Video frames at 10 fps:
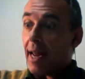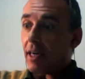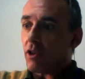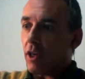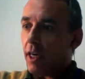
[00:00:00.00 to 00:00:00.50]
and
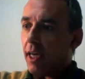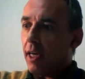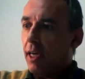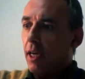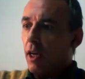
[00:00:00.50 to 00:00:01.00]

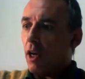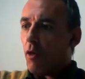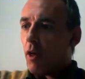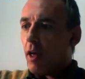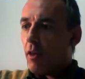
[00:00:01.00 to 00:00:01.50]
actually, you
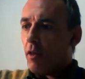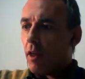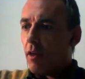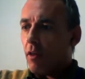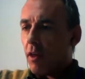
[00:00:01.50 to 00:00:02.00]
know, the
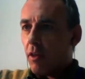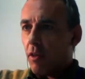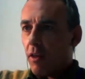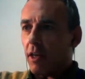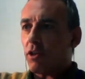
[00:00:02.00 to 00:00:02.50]
the the,
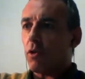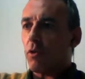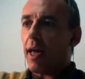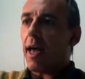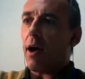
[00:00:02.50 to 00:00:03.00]
the
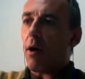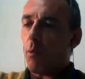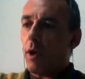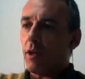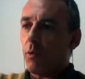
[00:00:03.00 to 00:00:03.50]
issue
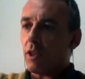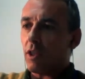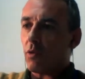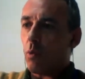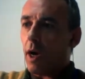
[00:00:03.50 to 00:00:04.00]
there, which,
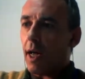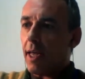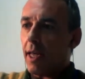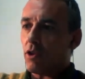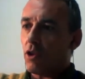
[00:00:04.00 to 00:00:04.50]
which is
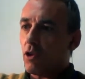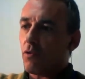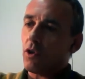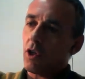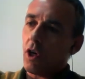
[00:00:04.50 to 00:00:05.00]
why it's
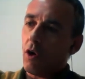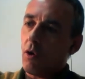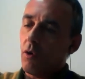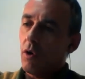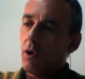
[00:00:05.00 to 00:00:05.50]
useful to
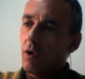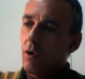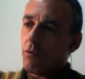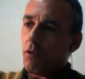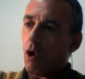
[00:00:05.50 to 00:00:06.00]
go
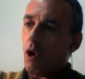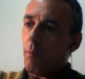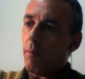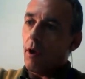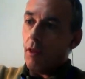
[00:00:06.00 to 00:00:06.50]

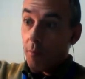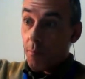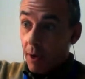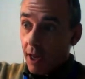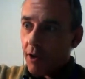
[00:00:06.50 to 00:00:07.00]
from the
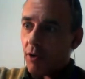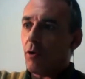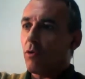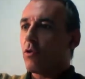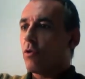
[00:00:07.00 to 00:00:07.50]

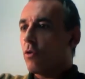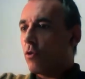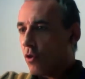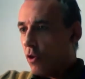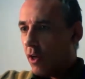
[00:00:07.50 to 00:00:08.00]
bundles
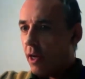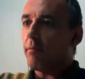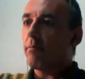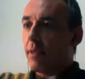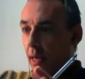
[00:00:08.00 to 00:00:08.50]
to
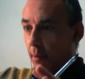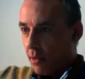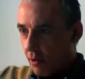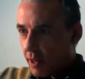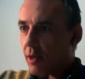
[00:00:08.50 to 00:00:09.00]
the game
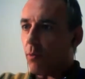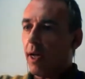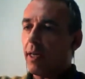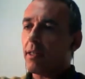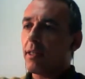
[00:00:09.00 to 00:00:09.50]
theoretic
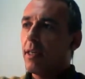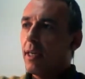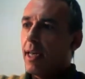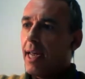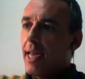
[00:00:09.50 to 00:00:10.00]
weight,
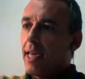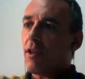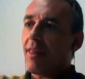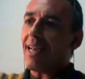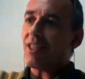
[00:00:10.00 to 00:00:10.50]
is
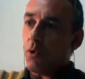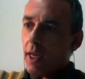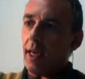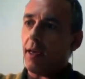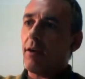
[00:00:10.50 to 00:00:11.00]
that that's
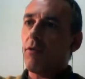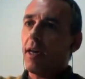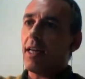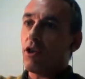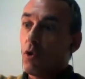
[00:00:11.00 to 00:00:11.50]
unique,
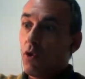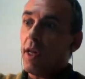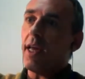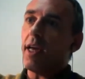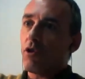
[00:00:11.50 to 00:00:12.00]
right? It's
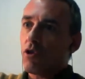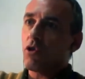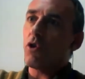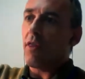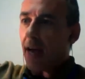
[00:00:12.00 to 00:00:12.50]
unique
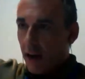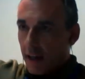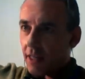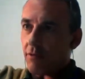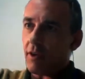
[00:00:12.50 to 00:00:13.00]
to that
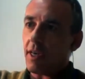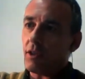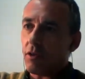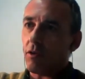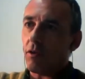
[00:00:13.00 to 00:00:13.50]

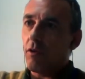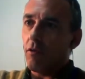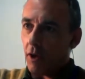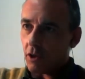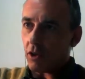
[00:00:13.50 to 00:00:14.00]
identification
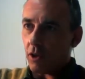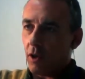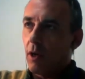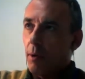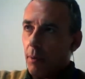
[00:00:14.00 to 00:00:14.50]
function.
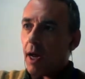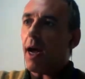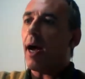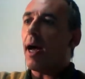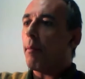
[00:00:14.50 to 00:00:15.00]
But
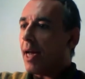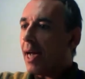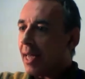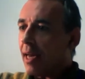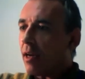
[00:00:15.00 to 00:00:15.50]
I, I mean,
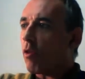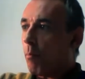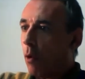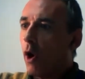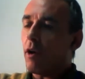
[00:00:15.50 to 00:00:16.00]
I get
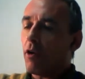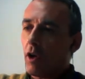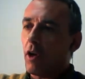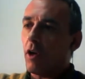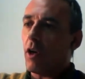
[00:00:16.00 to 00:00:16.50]
the point
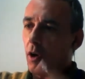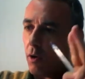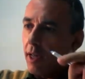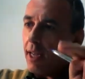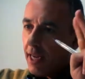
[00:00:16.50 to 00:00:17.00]
that you
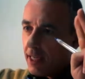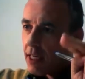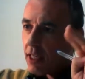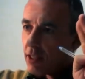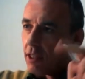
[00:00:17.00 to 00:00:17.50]
know
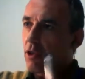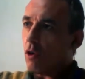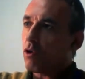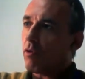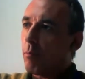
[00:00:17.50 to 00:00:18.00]
it does. It's
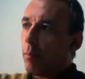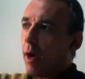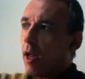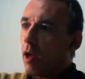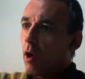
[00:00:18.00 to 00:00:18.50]
not driven
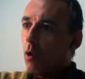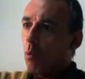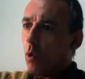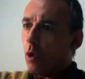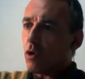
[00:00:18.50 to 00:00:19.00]
by
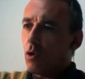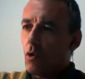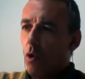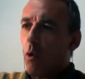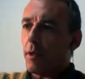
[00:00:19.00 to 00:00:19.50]
what's
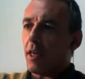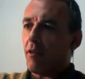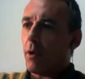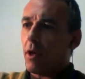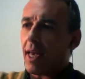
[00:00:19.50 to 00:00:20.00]

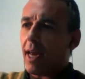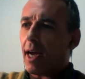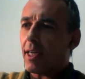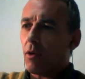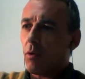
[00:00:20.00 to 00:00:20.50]
normative. But again,
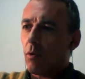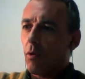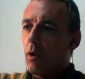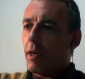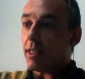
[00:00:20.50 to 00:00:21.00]
I don't
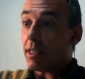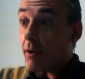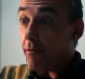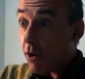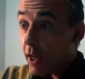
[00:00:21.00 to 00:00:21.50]

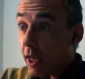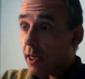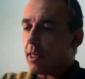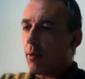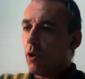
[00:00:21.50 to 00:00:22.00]
necessarily fully
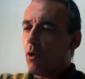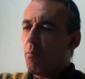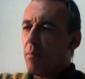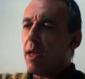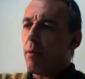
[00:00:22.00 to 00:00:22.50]
understand what you
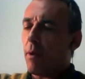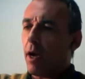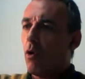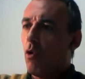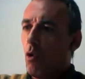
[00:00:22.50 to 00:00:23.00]
mean
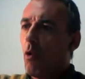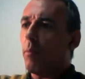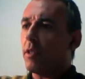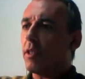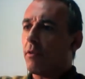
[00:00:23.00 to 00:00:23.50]
by
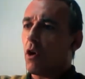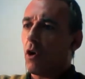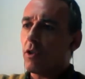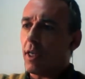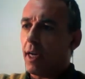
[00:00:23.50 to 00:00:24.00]
normative
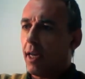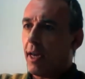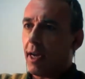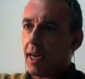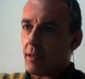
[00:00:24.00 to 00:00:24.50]
content in
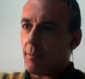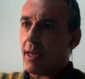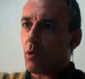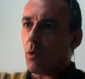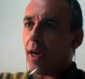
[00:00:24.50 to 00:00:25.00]
that case. I mean,
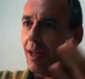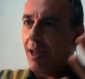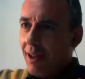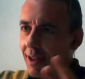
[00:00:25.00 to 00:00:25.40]
that's quite a